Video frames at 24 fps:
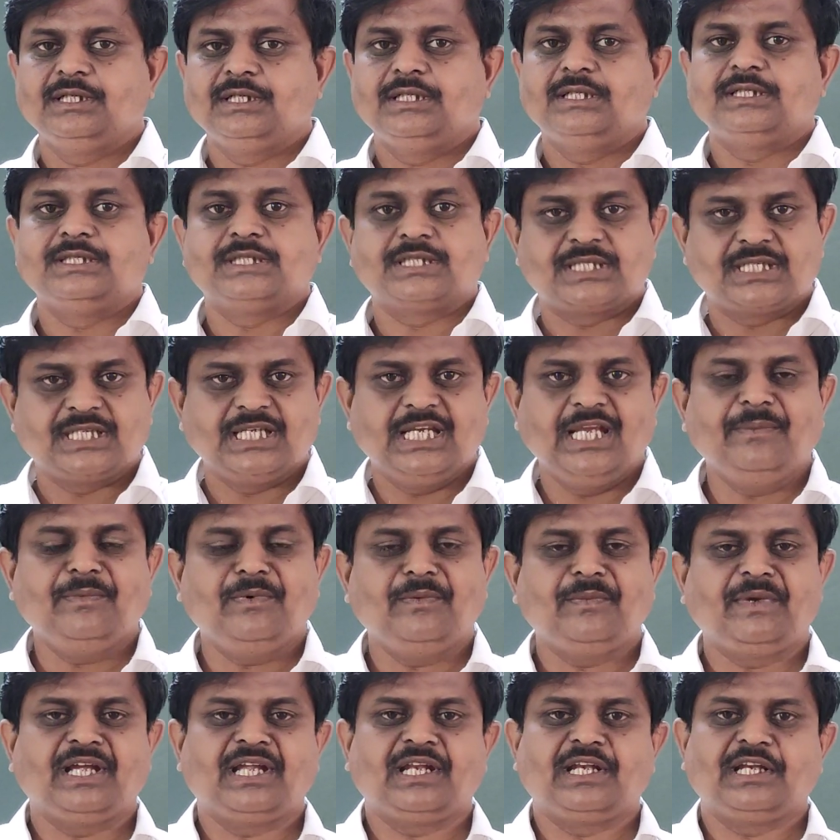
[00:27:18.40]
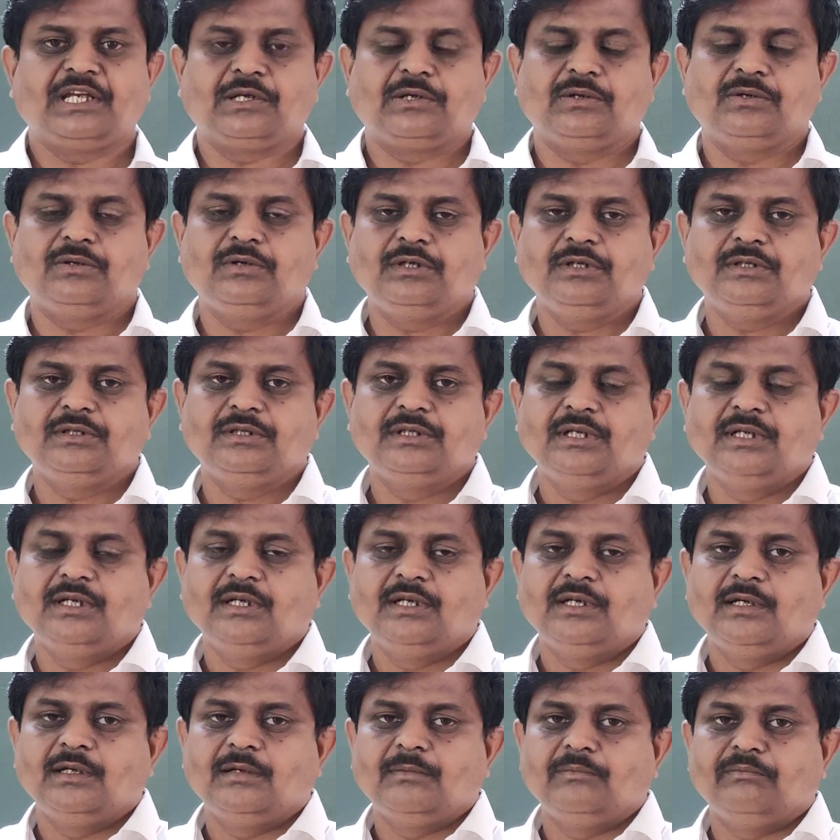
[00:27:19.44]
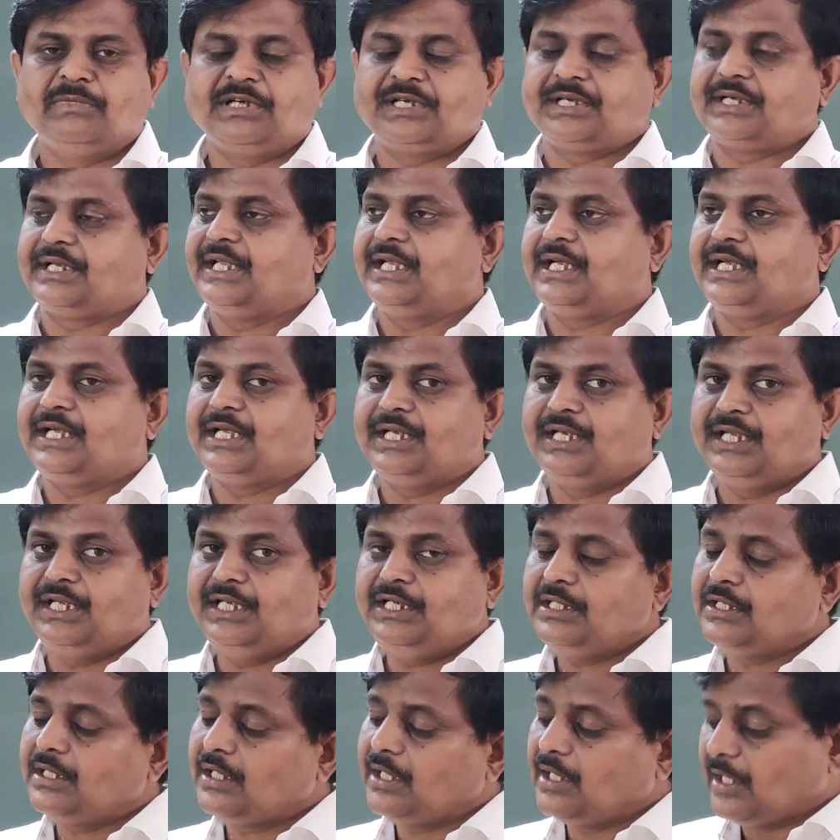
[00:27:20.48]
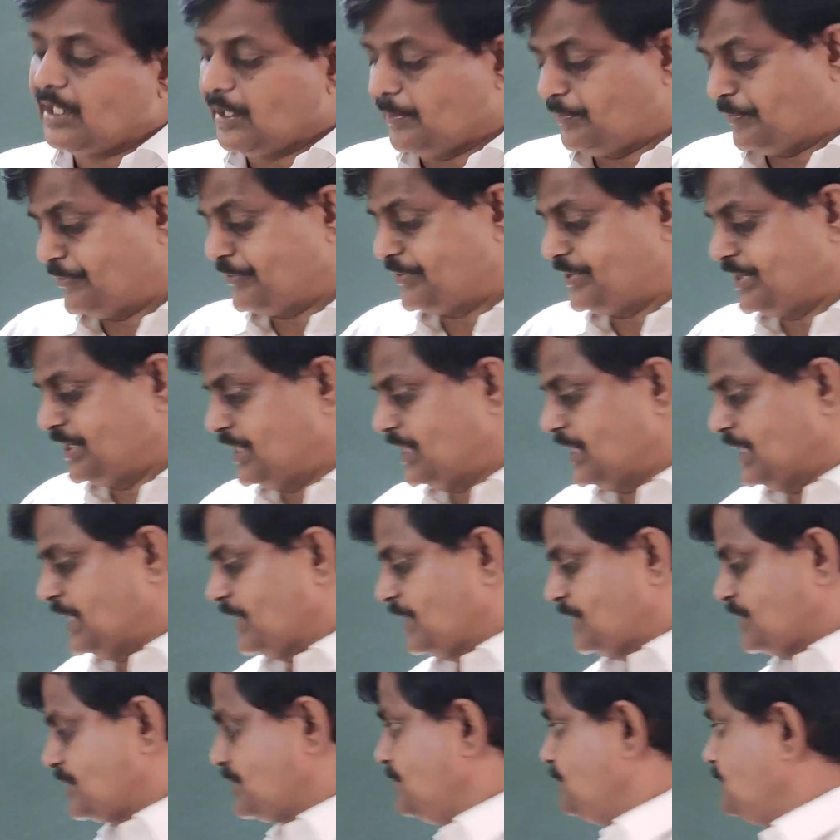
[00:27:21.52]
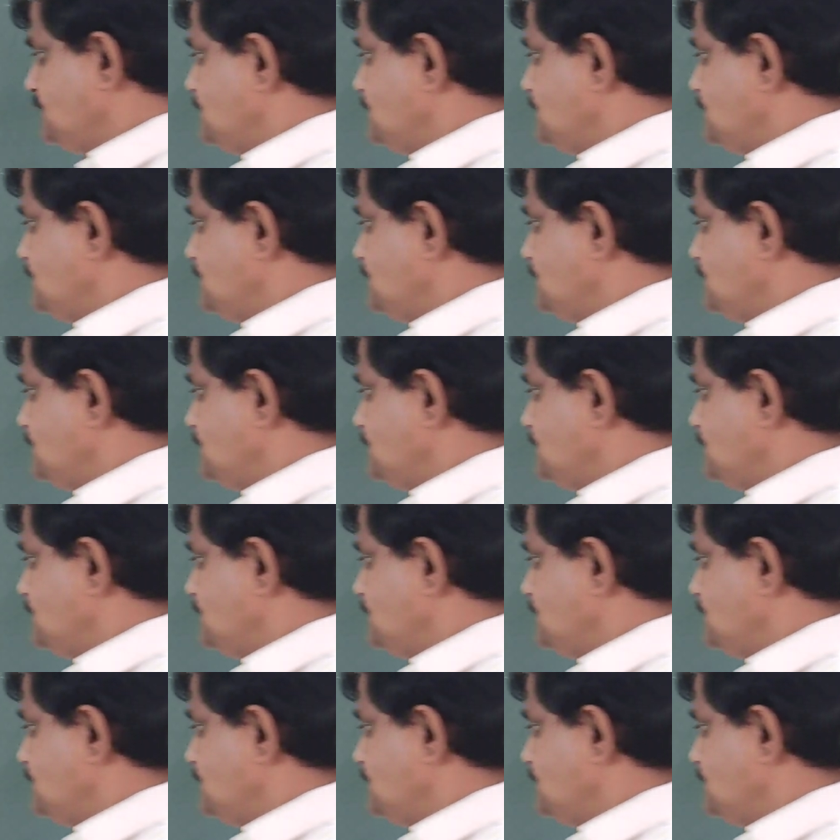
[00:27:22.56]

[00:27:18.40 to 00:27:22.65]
same magnitude, but taken in opposite direction.